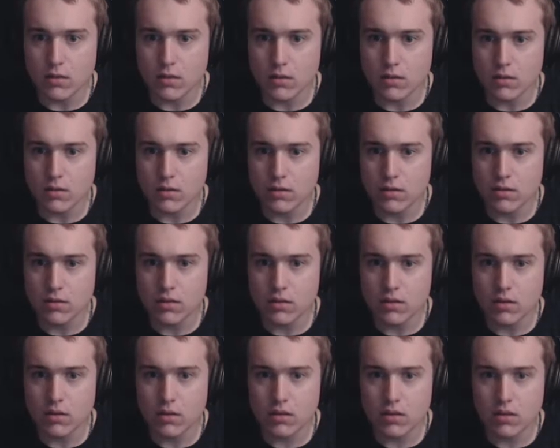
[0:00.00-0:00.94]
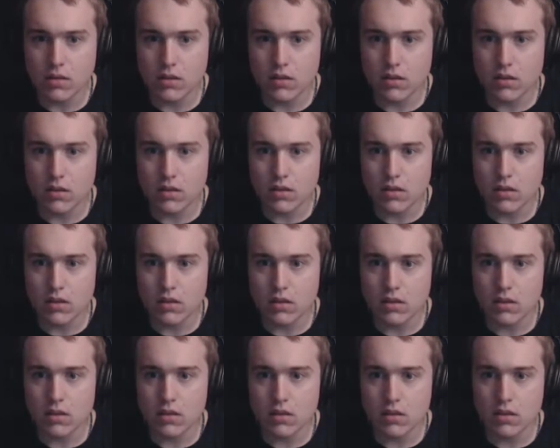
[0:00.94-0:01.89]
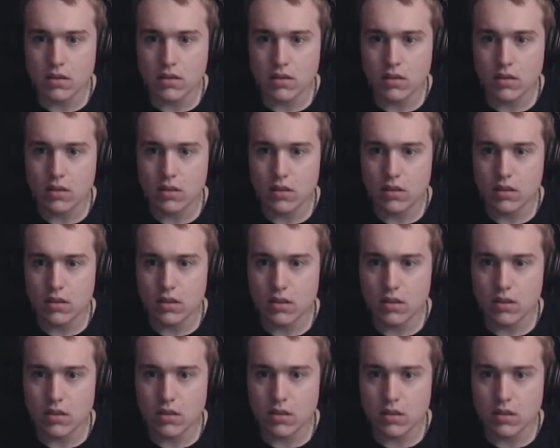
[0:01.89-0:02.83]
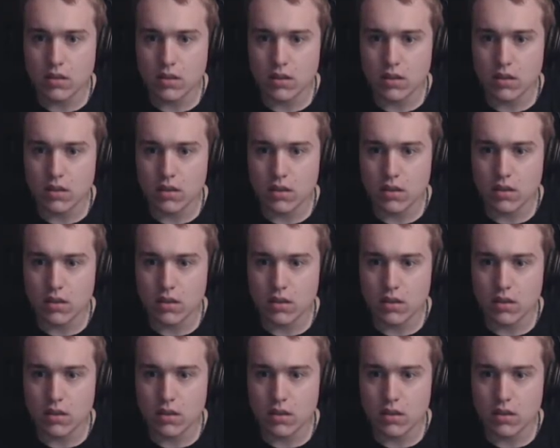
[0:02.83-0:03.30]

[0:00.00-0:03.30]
Nobody speaks.